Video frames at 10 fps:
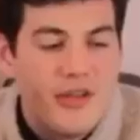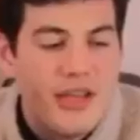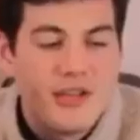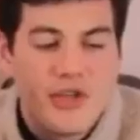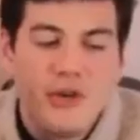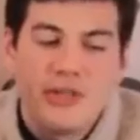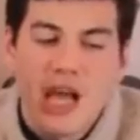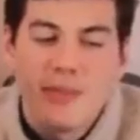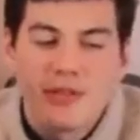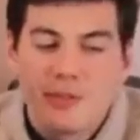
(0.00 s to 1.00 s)
need 2
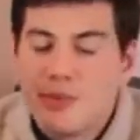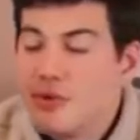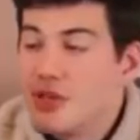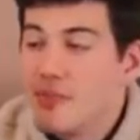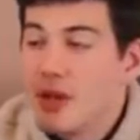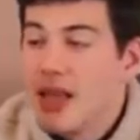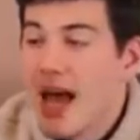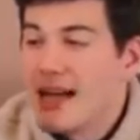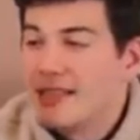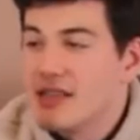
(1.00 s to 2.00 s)
tablespoons of
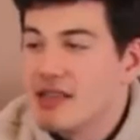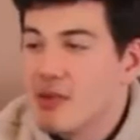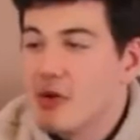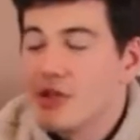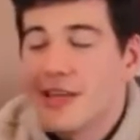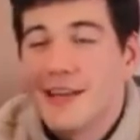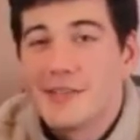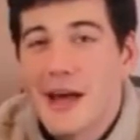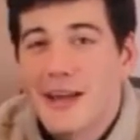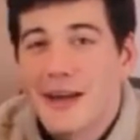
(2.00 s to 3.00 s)
molasses, in which case I